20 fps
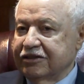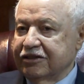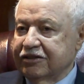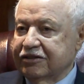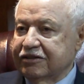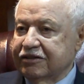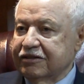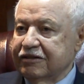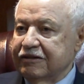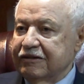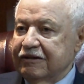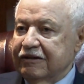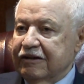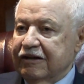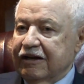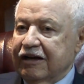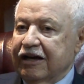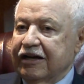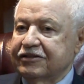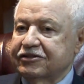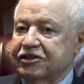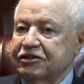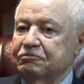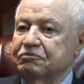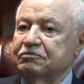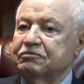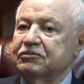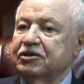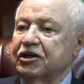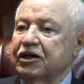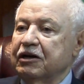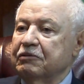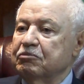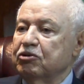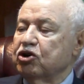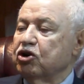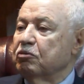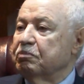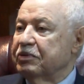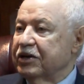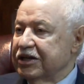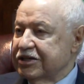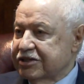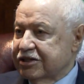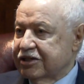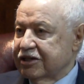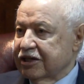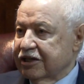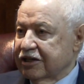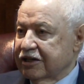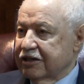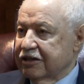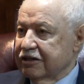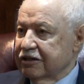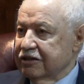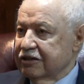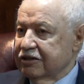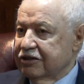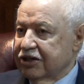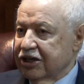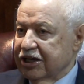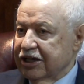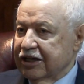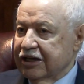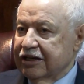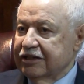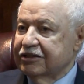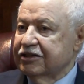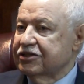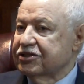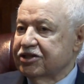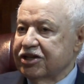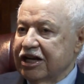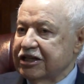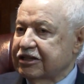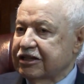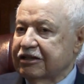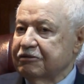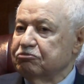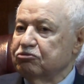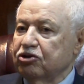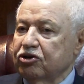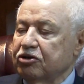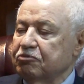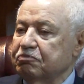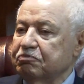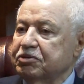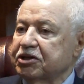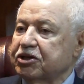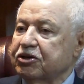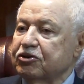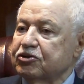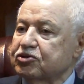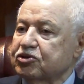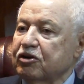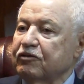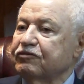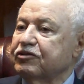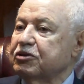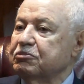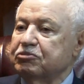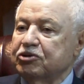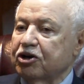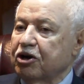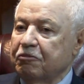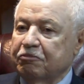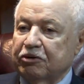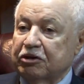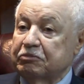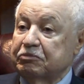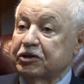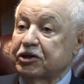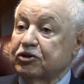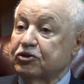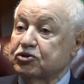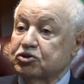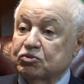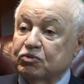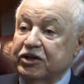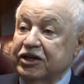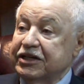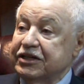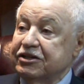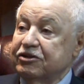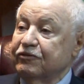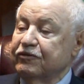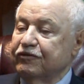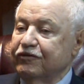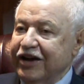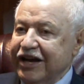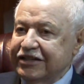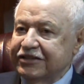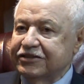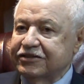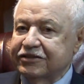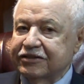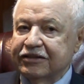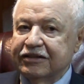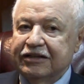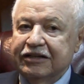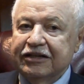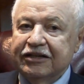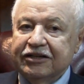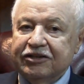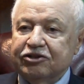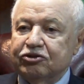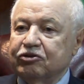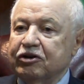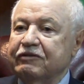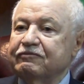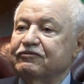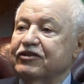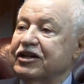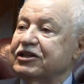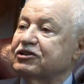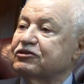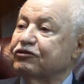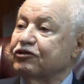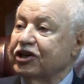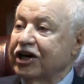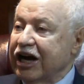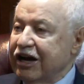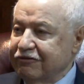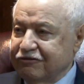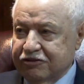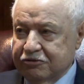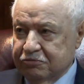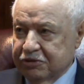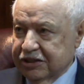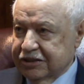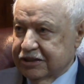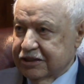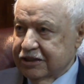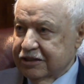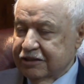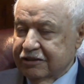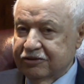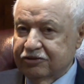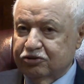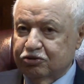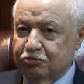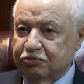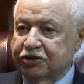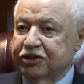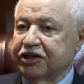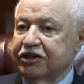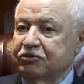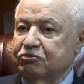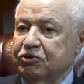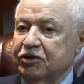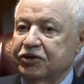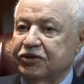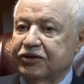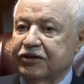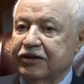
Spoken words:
it, as a monopolistic thing. It is not because of the monopoly, because when you invent for everybody to begin with.